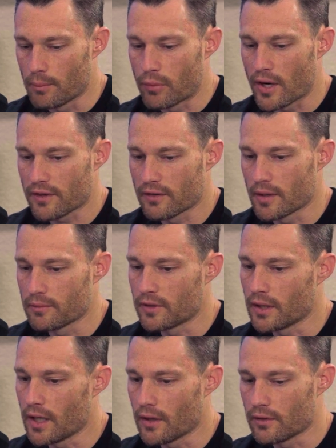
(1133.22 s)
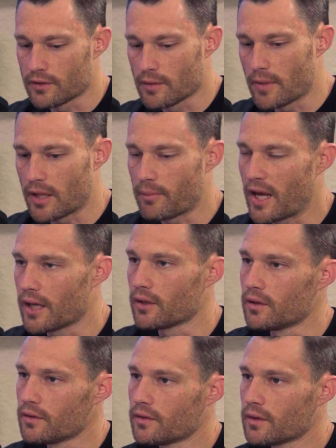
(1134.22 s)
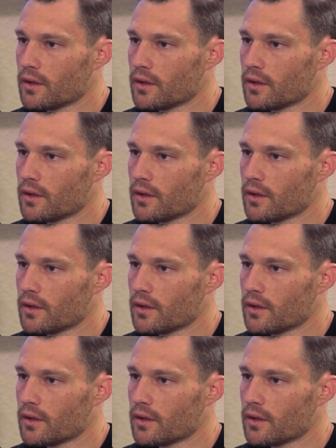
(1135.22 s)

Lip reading: press them together to make panels.